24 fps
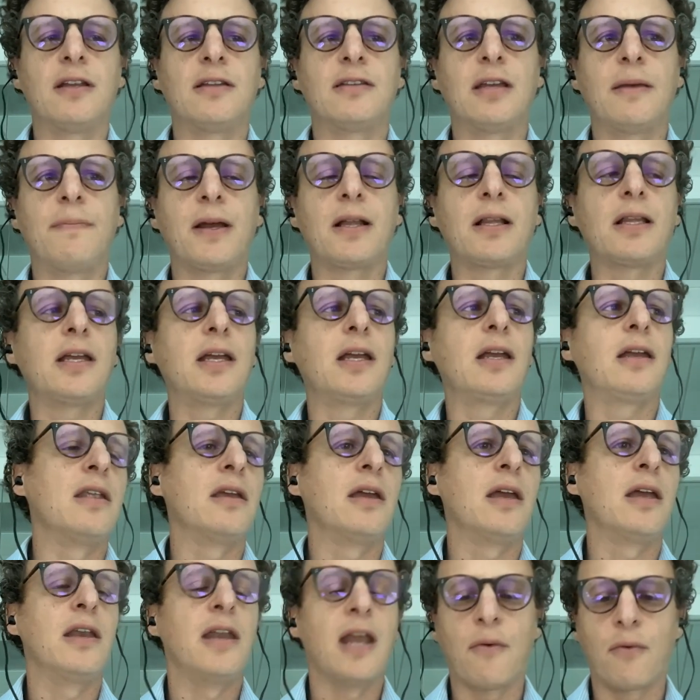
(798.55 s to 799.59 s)
typically
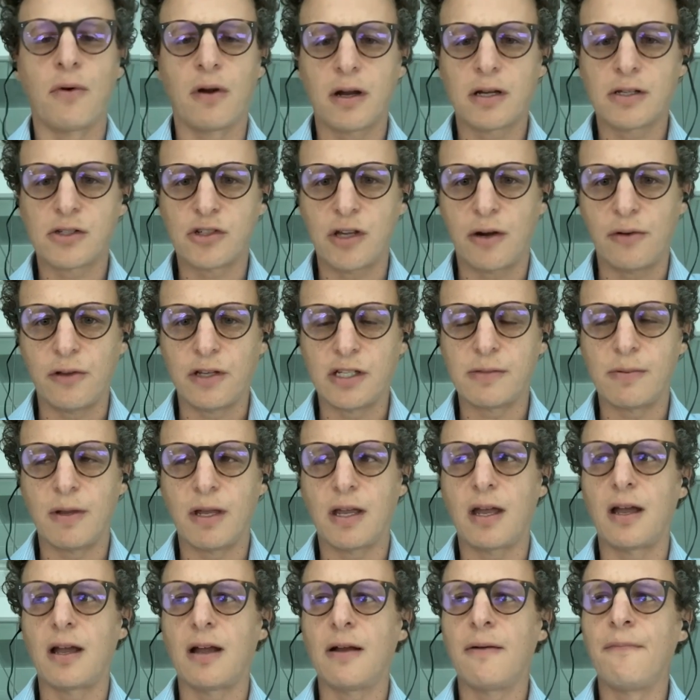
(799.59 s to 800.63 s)
in networks, generally
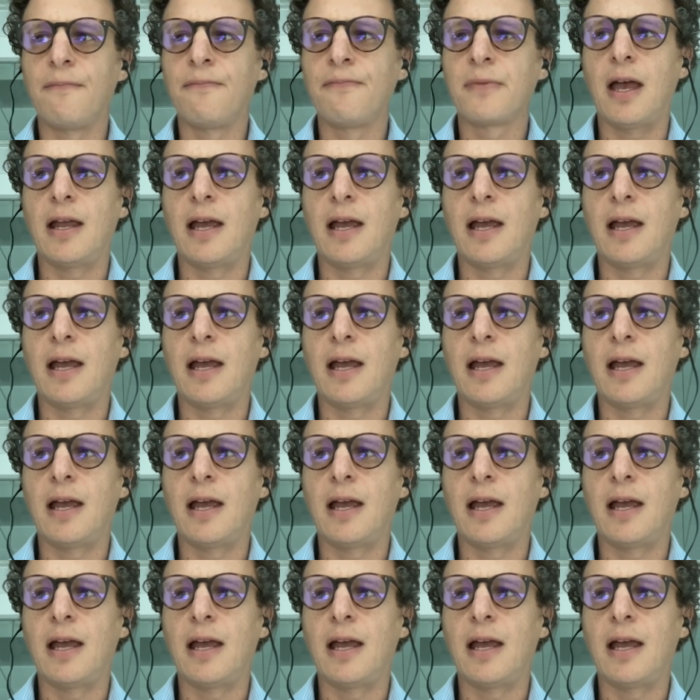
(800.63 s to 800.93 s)
speaking,